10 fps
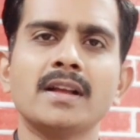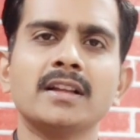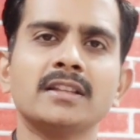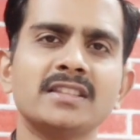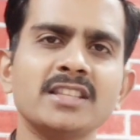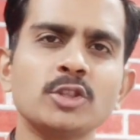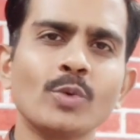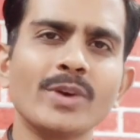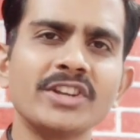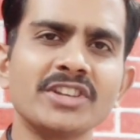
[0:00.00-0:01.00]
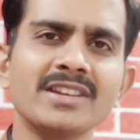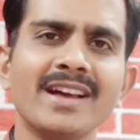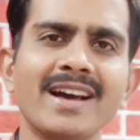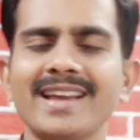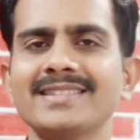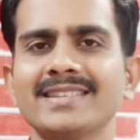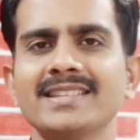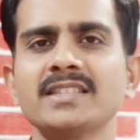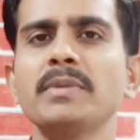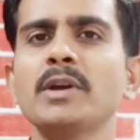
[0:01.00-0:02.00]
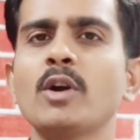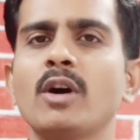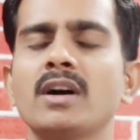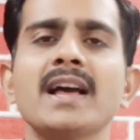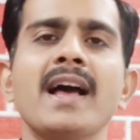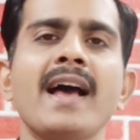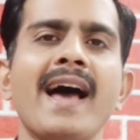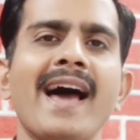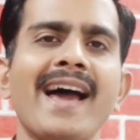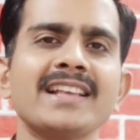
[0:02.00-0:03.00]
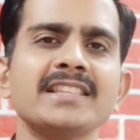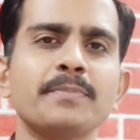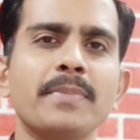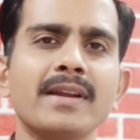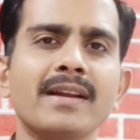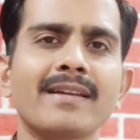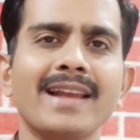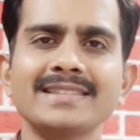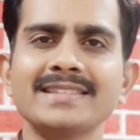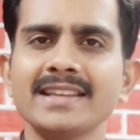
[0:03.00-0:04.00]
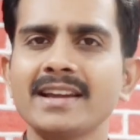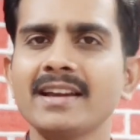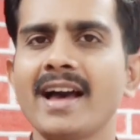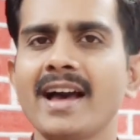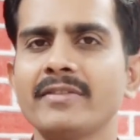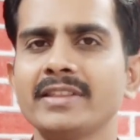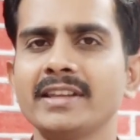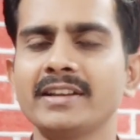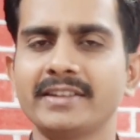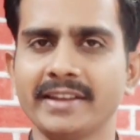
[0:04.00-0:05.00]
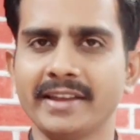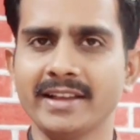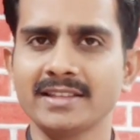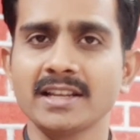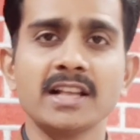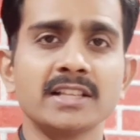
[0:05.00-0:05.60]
This question arises because as per classical Ayurvedic text,